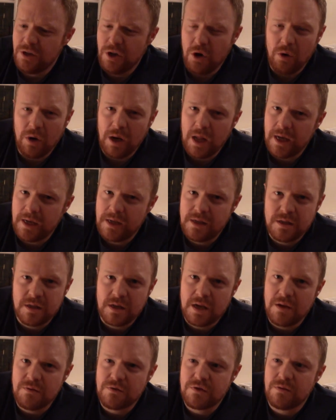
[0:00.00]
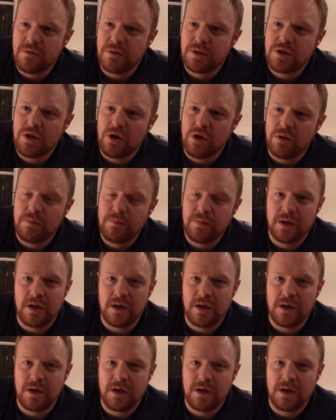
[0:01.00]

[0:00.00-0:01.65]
no light that comes from at all.